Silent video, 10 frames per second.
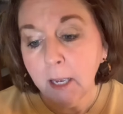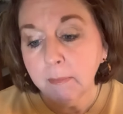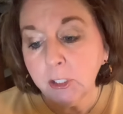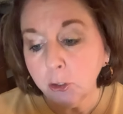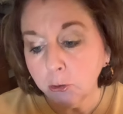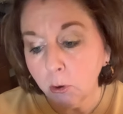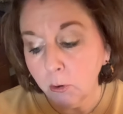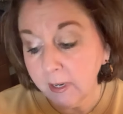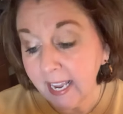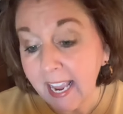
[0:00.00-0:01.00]
Mr.
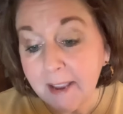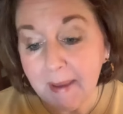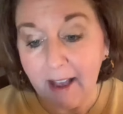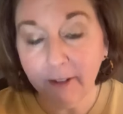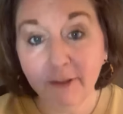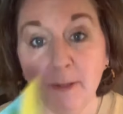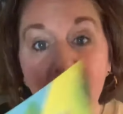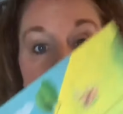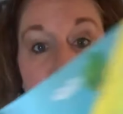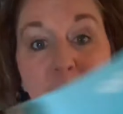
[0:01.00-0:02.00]
Troll came out from
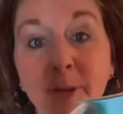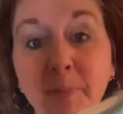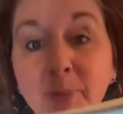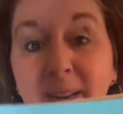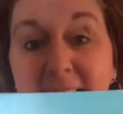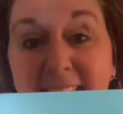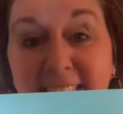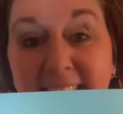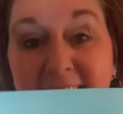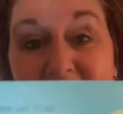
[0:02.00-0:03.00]
under the
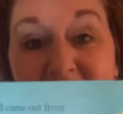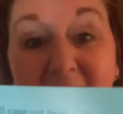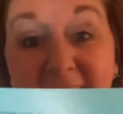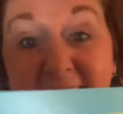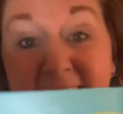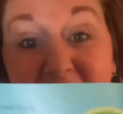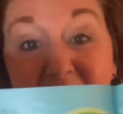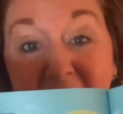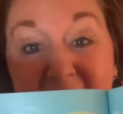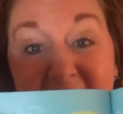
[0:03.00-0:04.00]
bridge. Look at his
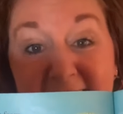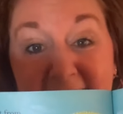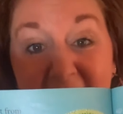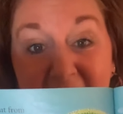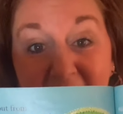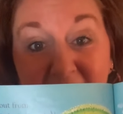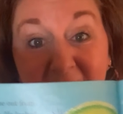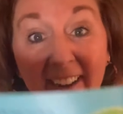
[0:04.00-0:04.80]
face now.